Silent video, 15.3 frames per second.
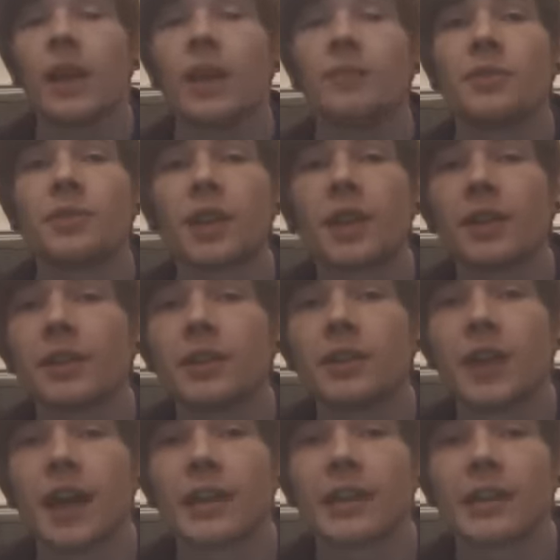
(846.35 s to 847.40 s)
If the second
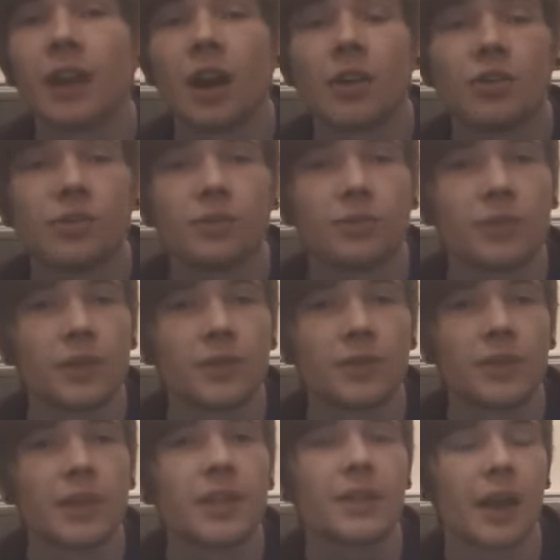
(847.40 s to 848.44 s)
attack did
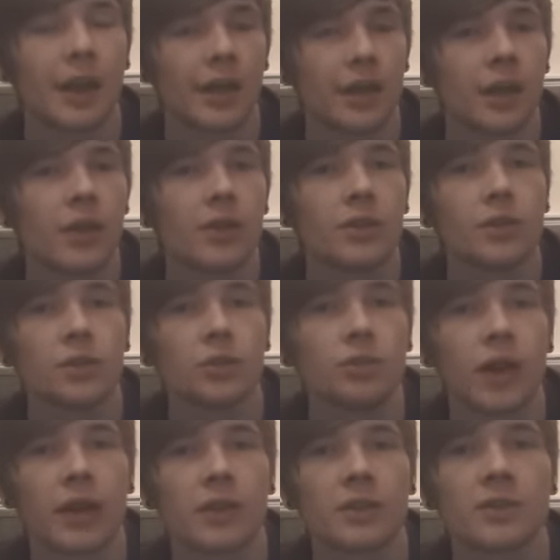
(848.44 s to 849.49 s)
150, like the other 2
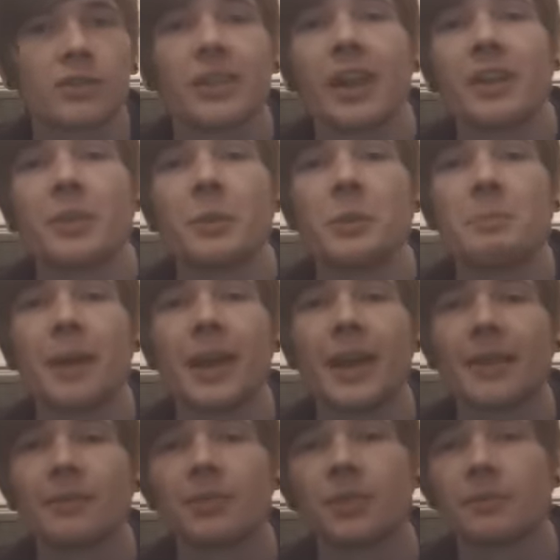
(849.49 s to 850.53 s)
dragons, then we may
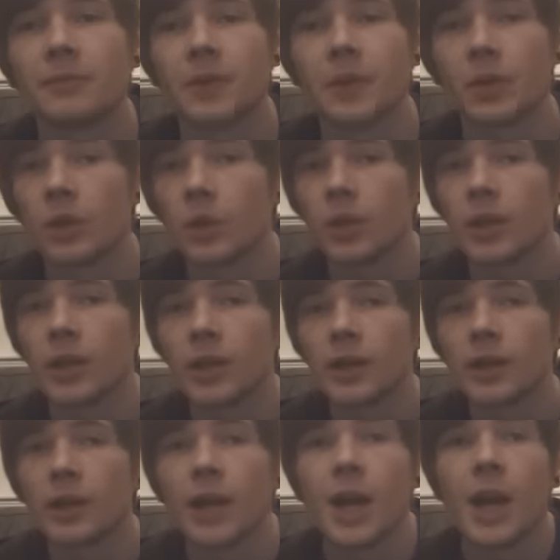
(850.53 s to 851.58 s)
have something good here,